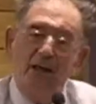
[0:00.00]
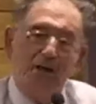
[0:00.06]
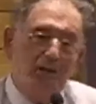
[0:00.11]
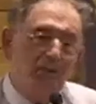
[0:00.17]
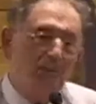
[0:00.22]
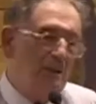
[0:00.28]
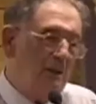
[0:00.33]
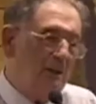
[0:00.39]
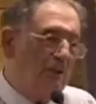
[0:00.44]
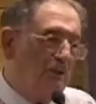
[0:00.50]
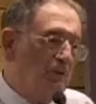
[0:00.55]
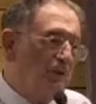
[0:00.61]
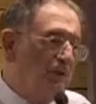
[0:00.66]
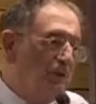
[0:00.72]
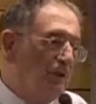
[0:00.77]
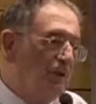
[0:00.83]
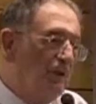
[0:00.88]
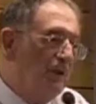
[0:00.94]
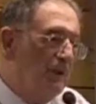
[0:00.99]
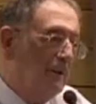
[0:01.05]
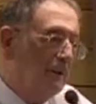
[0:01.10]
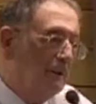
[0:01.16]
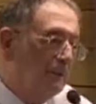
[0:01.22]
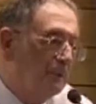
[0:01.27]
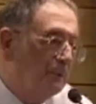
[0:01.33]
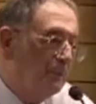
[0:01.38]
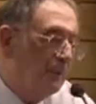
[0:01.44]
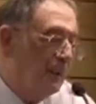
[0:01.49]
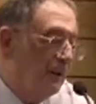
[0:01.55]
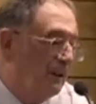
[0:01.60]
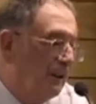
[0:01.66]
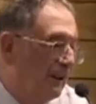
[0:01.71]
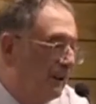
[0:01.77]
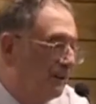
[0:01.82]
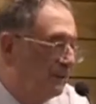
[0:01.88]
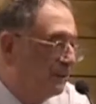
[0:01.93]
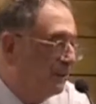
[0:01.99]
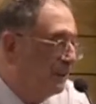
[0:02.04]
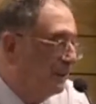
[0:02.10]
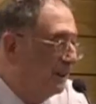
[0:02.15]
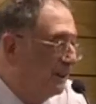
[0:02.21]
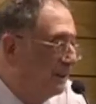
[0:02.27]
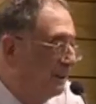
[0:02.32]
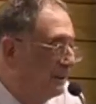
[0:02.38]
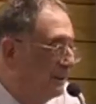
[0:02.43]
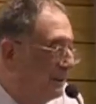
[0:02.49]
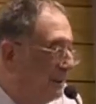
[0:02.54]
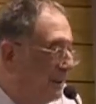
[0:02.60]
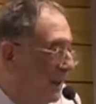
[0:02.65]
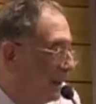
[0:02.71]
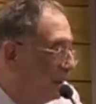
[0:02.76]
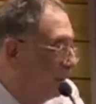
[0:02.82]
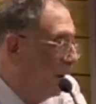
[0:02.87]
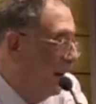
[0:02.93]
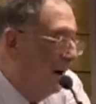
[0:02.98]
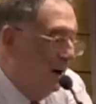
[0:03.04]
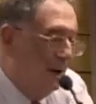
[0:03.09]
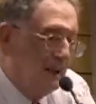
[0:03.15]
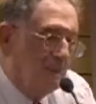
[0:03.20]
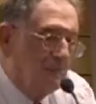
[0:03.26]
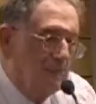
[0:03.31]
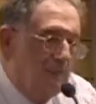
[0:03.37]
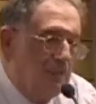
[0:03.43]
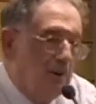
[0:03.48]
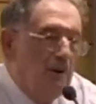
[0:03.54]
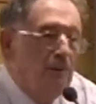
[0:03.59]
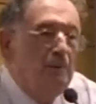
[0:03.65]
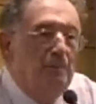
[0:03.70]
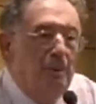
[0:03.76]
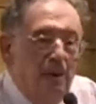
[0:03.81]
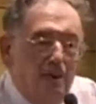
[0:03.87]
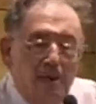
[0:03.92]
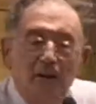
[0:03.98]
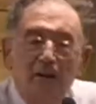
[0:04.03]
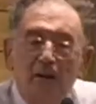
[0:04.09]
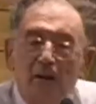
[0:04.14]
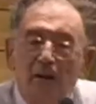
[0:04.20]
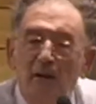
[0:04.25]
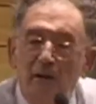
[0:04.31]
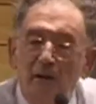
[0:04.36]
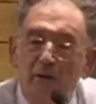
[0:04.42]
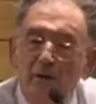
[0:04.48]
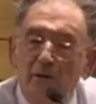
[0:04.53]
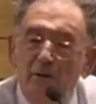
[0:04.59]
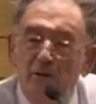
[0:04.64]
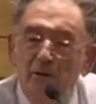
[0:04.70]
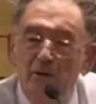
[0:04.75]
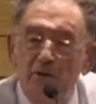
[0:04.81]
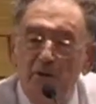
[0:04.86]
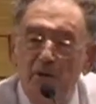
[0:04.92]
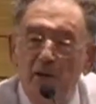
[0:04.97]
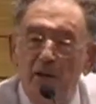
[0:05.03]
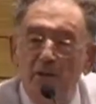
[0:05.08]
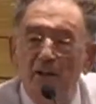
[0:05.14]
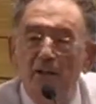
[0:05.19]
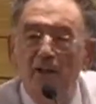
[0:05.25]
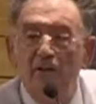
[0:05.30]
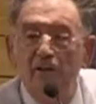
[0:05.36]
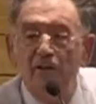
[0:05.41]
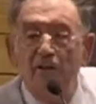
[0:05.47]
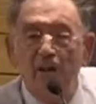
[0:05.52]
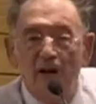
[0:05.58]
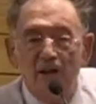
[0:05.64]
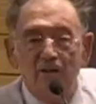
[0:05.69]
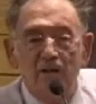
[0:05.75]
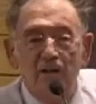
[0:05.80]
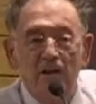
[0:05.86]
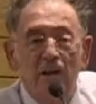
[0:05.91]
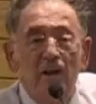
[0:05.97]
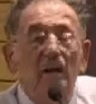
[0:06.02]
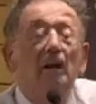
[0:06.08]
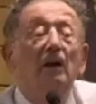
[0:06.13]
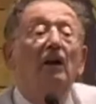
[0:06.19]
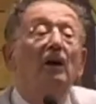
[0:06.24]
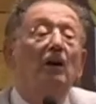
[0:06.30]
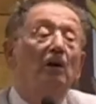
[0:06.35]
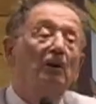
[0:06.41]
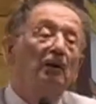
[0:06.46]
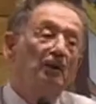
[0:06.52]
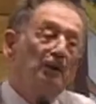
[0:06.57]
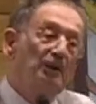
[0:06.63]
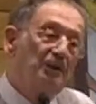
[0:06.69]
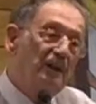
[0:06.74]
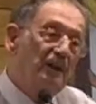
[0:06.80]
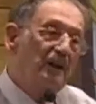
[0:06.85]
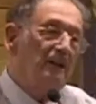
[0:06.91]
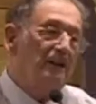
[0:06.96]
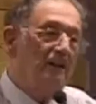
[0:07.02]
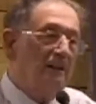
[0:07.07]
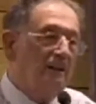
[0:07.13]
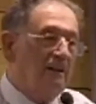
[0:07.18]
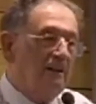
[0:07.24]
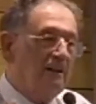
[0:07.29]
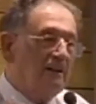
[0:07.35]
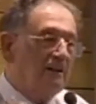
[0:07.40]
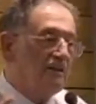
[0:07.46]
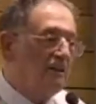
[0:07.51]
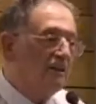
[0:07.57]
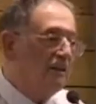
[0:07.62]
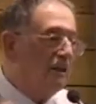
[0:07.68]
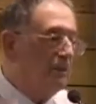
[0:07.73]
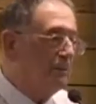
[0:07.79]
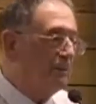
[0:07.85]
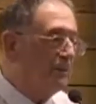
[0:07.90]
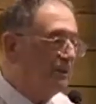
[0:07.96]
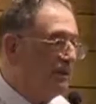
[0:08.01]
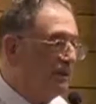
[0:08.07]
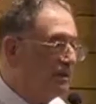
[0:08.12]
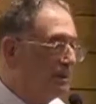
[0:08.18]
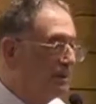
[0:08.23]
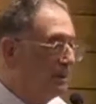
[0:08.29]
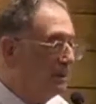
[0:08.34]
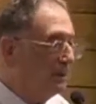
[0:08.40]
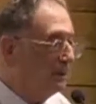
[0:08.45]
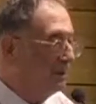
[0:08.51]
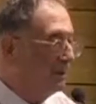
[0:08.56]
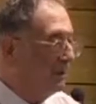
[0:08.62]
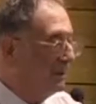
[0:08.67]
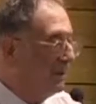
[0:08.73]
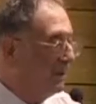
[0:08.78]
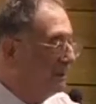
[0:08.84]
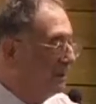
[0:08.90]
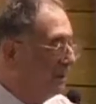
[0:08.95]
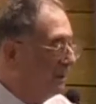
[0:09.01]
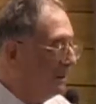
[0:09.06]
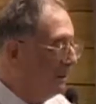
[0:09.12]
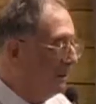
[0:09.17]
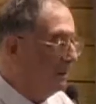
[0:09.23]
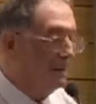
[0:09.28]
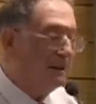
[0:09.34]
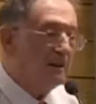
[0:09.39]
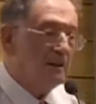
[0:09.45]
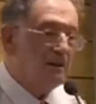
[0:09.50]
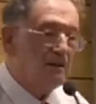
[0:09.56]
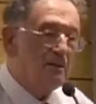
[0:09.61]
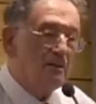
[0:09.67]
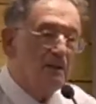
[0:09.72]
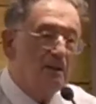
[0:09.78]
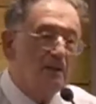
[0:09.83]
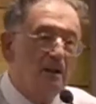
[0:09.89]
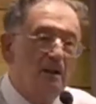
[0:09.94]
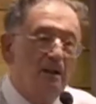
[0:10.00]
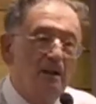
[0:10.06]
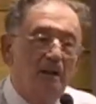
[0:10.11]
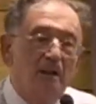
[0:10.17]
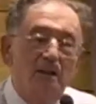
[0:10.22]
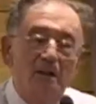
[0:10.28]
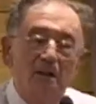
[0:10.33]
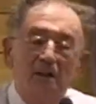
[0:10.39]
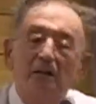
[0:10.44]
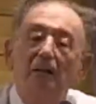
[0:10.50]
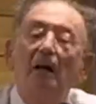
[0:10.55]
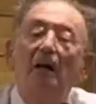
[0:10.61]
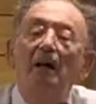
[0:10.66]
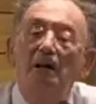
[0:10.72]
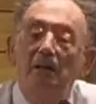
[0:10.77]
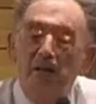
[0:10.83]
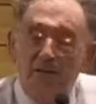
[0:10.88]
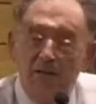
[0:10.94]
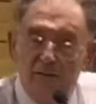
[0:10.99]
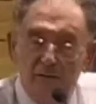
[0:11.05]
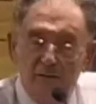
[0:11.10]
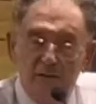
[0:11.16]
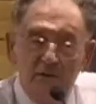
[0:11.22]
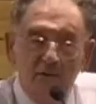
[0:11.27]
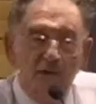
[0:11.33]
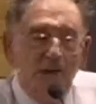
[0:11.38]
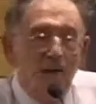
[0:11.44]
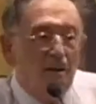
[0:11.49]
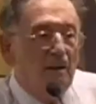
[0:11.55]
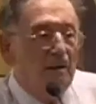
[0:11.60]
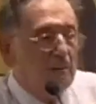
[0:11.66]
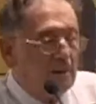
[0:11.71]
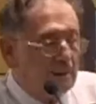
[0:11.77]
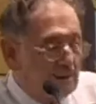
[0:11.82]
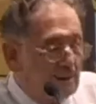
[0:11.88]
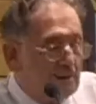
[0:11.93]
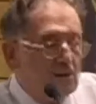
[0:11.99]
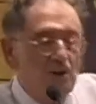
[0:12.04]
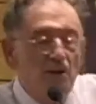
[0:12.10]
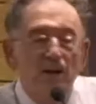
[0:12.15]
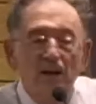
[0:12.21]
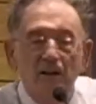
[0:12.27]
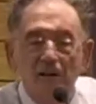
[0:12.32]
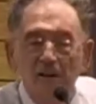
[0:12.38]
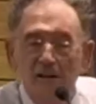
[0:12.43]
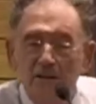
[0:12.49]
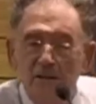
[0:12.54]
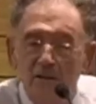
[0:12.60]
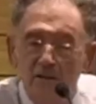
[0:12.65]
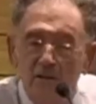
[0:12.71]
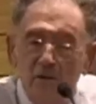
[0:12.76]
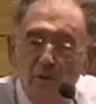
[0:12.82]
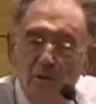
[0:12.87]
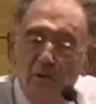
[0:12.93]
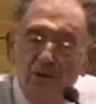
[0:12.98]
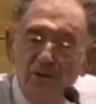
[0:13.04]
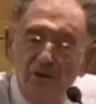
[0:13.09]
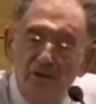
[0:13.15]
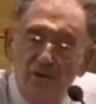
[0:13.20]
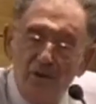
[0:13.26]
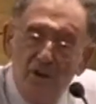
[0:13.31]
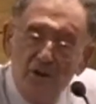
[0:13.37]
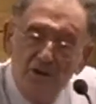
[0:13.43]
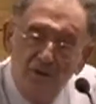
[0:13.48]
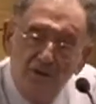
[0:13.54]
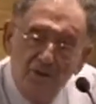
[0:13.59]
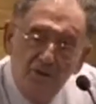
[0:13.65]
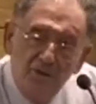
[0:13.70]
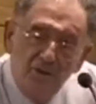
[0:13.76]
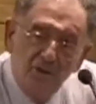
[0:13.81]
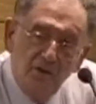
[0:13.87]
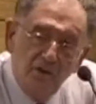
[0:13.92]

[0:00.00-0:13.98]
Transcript: other means. They have turned Myanmar, Burma, into a Chinese vassal, although there they, there's a competition between them and the Indians and the Thais. But it's China that calls the shots.